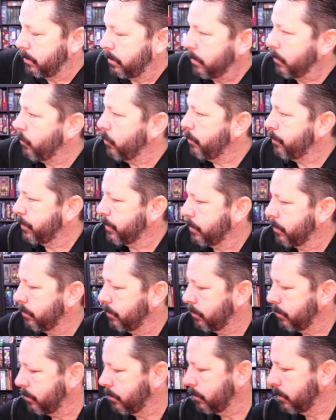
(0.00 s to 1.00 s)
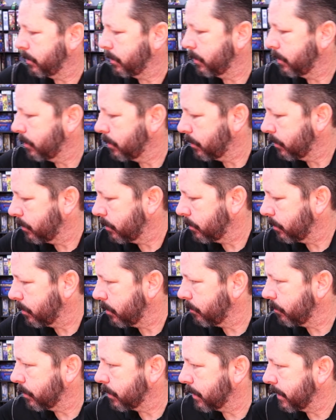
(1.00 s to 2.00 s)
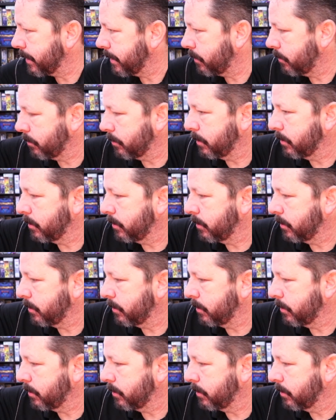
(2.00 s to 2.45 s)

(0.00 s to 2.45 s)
whoops, that was loud.